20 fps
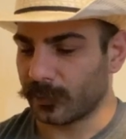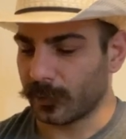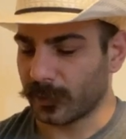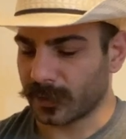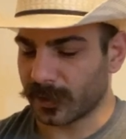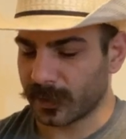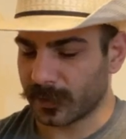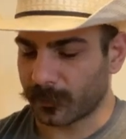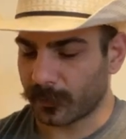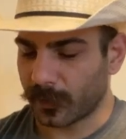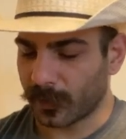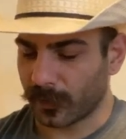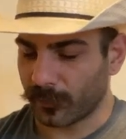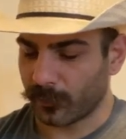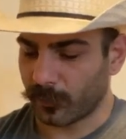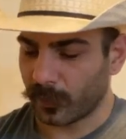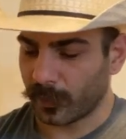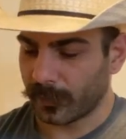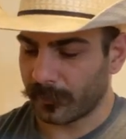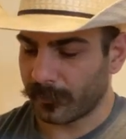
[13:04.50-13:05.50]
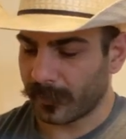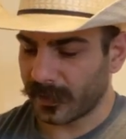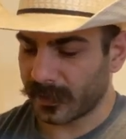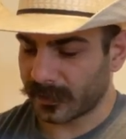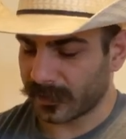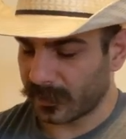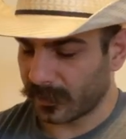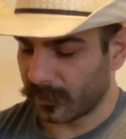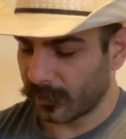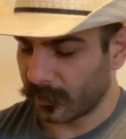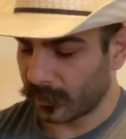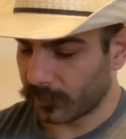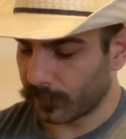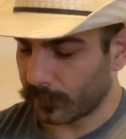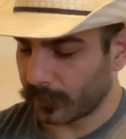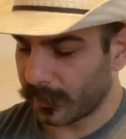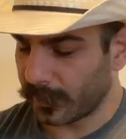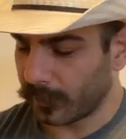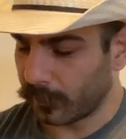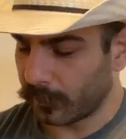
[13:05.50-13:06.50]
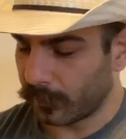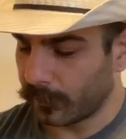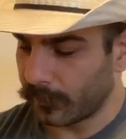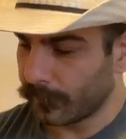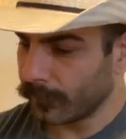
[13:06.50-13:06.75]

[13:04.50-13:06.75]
which is part of what makes it look real.